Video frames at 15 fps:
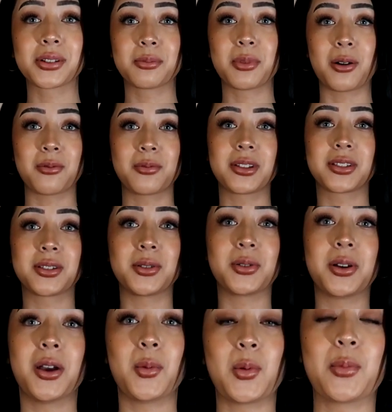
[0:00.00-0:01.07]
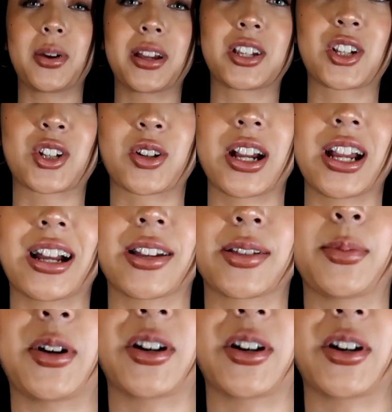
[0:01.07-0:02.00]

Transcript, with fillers: would look bomb on me too with my straight ass